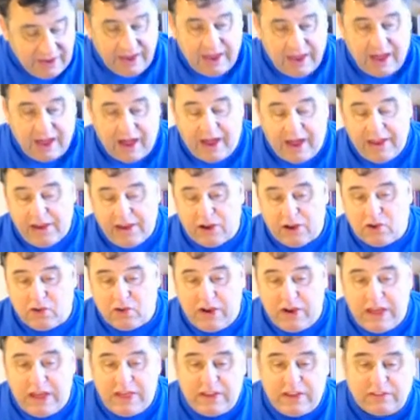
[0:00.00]
I
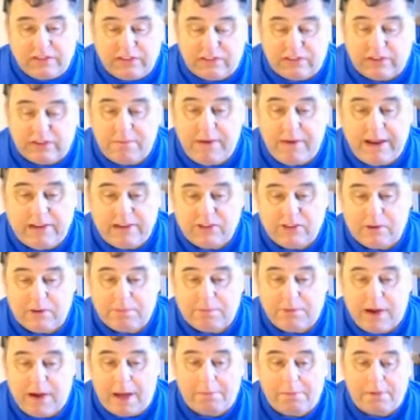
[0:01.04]
agree this is a major
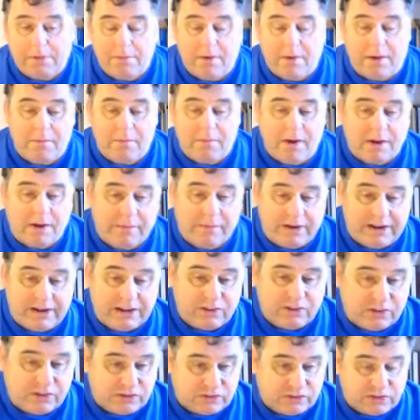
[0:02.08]
problem among many
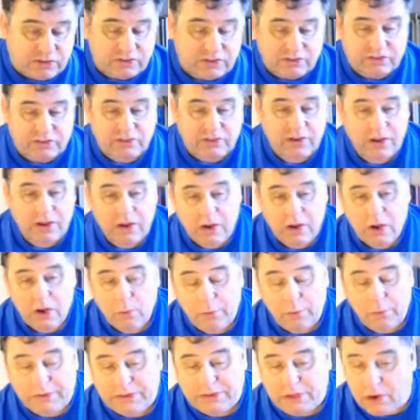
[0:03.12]
Christians.
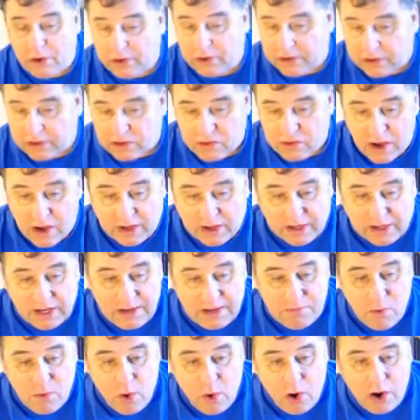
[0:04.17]
We don't get drunk
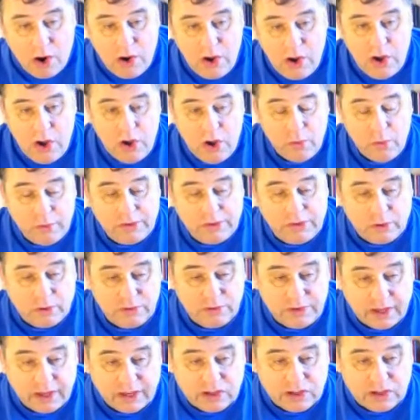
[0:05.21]
anymore. We don't
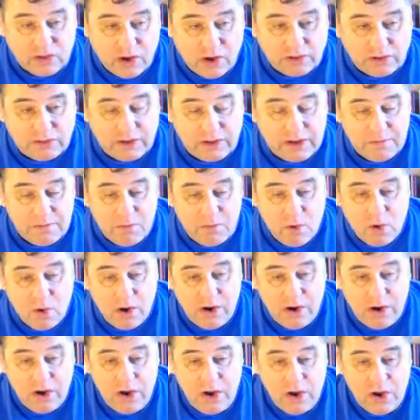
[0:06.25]
take drugs
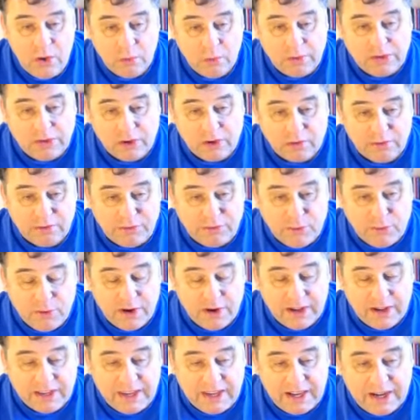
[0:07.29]
anymore. We don't
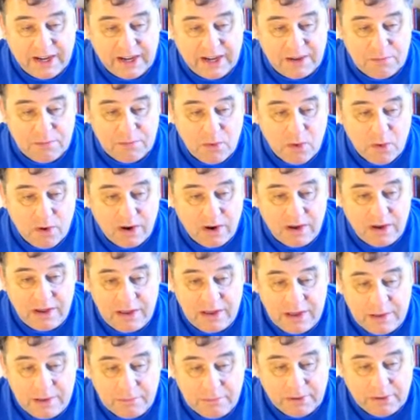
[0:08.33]
fornicate anymore
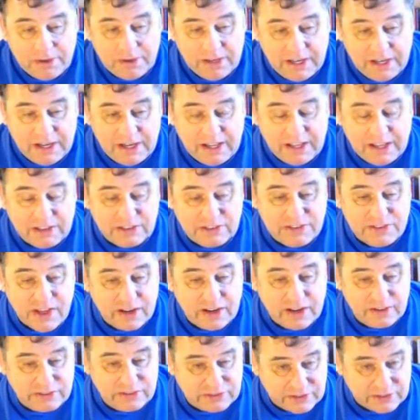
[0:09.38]
but eating is not
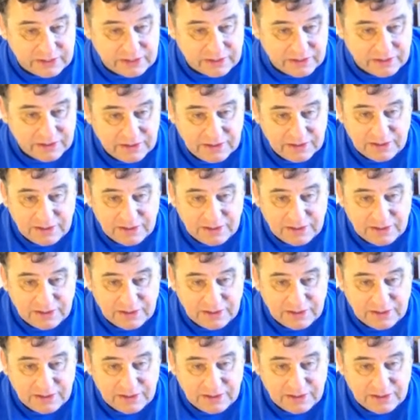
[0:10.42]
a sin.